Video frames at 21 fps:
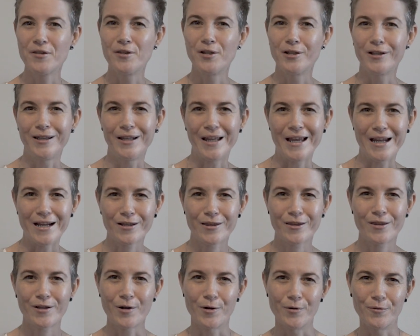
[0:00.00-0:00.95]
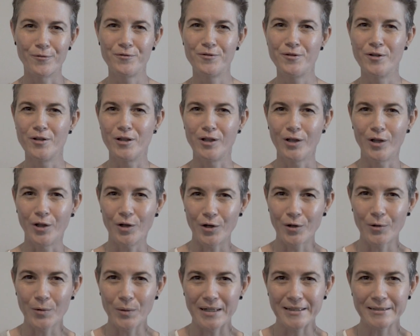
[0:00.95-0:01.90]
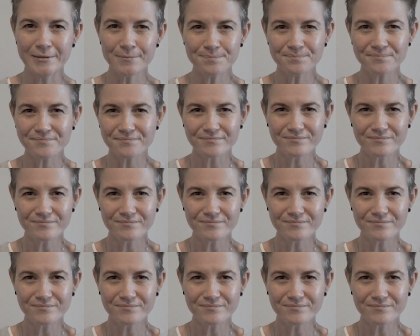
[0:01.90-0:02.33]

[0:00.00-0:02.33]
the length of the long one